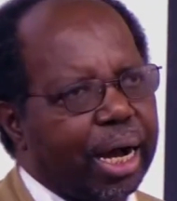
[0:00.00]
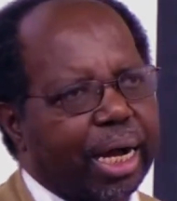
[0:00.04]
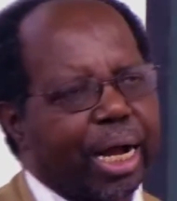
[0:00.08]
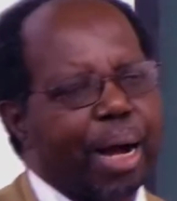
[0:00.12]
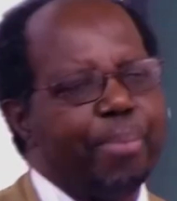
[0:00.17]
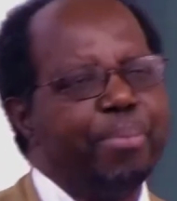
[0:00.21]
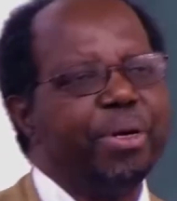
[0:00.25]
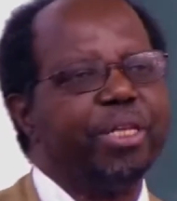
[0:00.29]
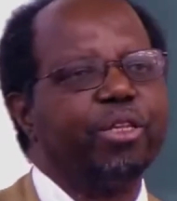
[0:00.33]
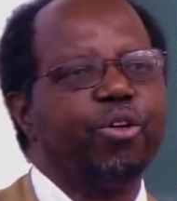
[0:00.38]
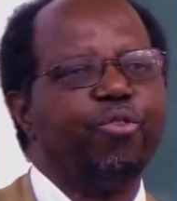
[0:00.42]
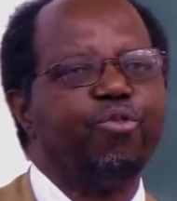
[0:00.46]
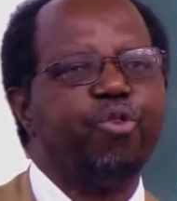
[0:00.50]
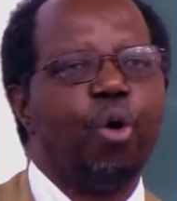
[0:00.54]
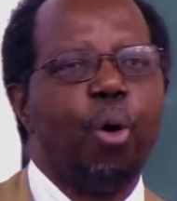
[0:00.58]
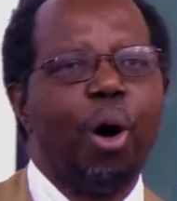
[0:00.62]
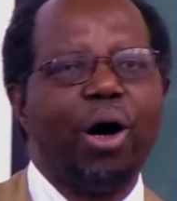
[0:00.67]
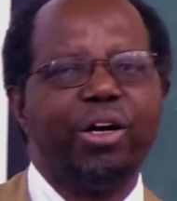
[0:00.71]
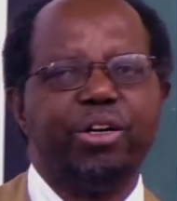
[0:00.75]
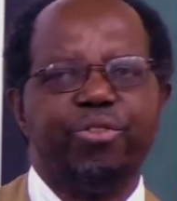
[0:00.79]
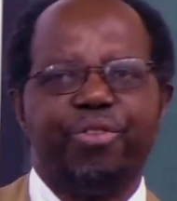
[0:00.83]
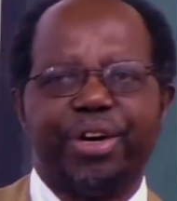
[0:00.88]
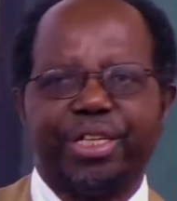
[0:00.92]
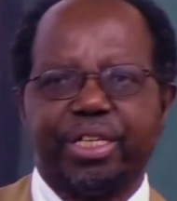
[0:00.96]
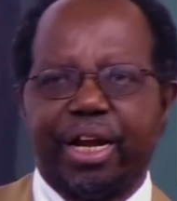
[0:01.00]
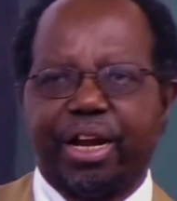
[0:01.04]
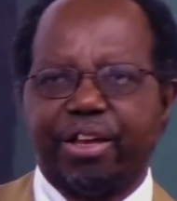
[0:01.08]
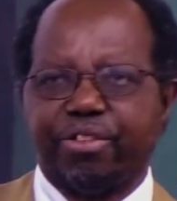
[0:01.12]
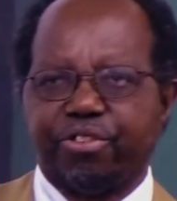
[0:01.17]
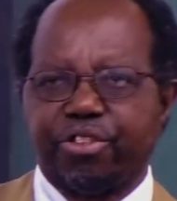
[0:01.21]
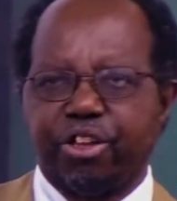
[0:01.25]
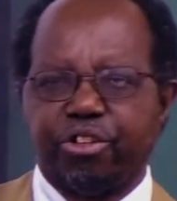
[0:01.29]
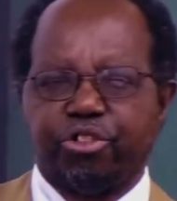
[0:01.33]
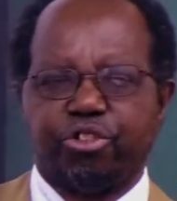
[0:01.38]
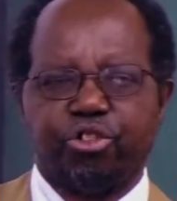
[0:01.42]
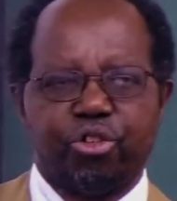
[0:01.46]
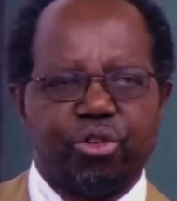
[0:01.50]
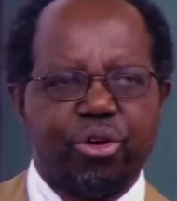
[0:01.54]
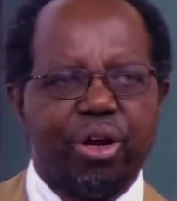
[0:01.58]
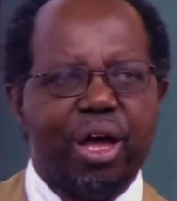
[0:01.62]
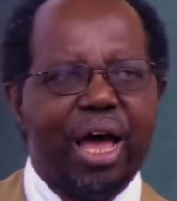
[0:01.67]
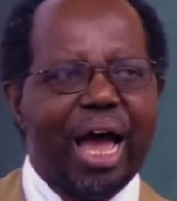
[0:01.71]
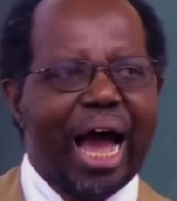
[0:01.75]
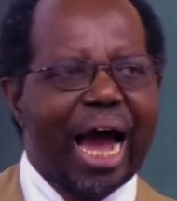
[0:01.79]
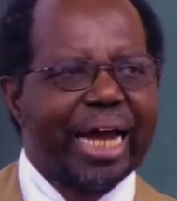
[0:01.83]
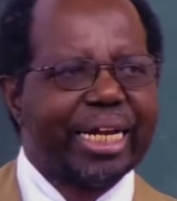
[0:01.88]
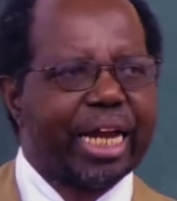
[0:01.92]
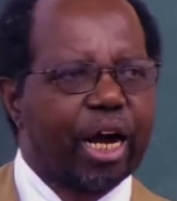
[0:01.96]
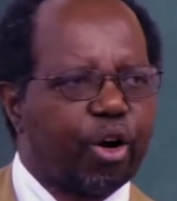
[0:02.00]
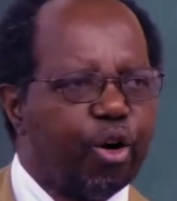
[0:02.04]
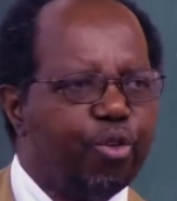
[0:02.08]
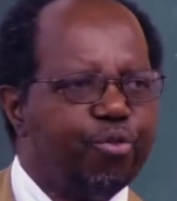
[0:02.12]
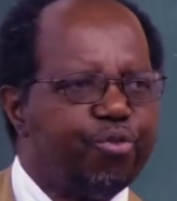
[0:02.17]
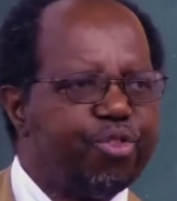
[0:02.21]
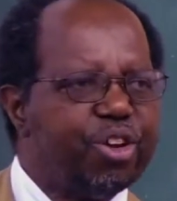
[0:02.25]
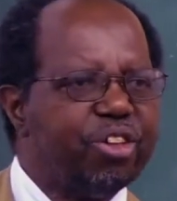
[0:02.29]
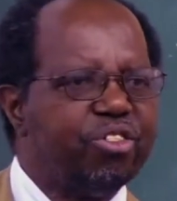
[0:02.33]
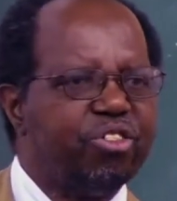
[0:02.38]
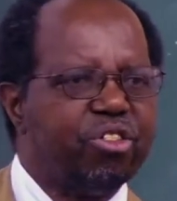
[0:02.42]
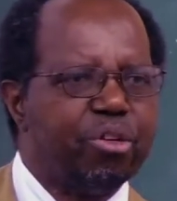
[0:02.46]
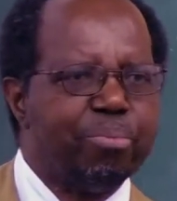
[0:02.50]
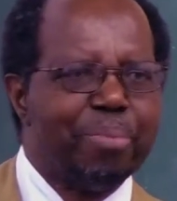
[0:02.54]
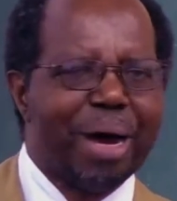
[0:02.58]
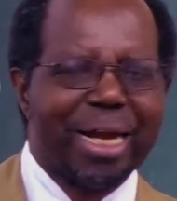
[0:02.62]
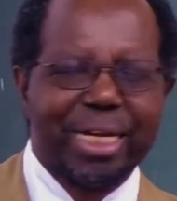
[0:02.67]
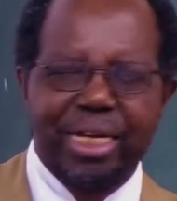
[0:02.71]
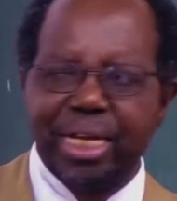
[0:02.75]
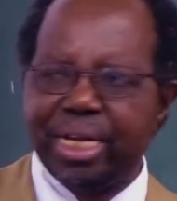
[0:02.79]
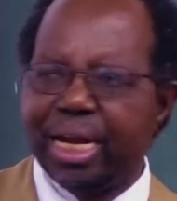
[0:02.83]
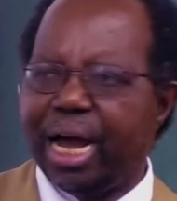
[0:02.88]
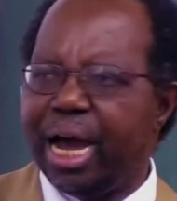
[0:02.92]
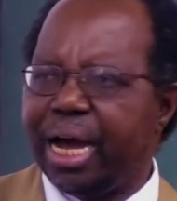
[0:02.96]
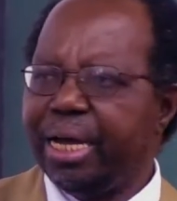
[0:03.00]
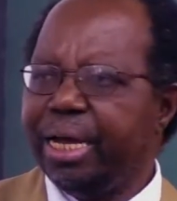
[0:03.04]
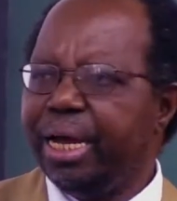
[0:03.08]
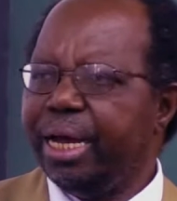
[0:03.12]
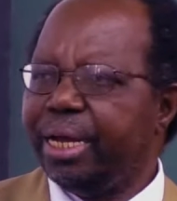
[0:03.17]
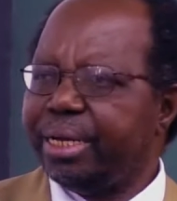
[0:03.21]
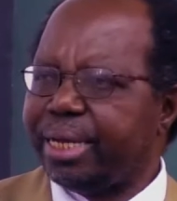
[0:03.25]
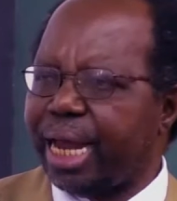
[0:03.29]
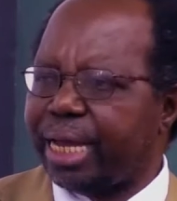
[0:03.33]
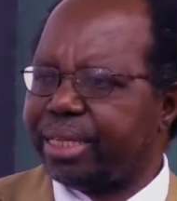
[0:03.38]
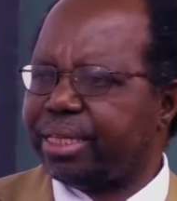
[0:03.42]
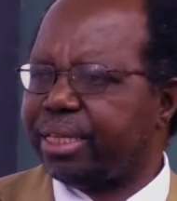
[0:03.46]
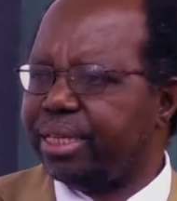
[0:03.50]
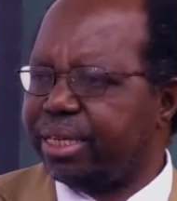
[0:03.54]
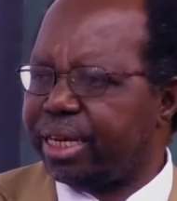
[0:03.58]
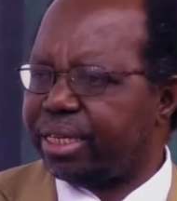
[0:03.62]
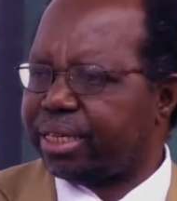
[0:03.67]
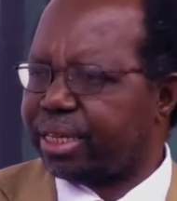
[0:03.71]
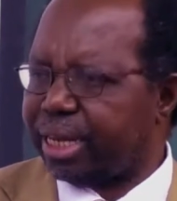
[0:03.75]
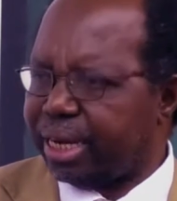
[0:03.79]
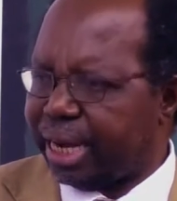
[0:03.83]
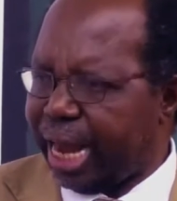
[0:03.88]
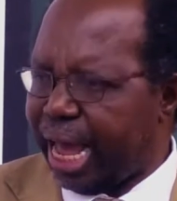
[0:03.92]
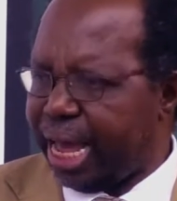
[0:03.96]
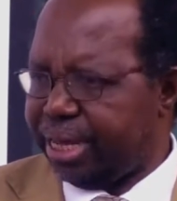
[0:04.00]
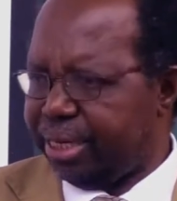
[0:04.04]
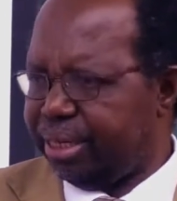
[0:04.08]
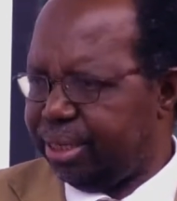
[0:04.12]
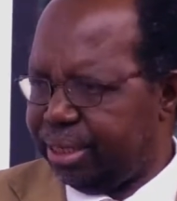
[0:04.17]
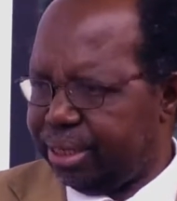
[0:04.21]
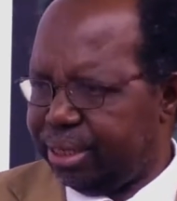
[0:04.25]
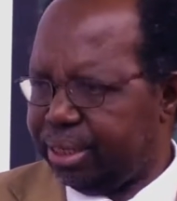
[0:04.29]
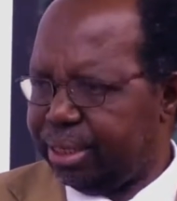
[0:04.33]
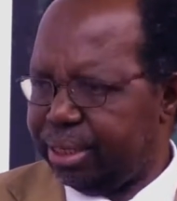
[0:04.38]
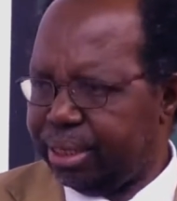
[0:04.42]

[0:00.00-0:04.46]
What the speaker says: Committee for World Evangelization, had a conference in Manila, 1989.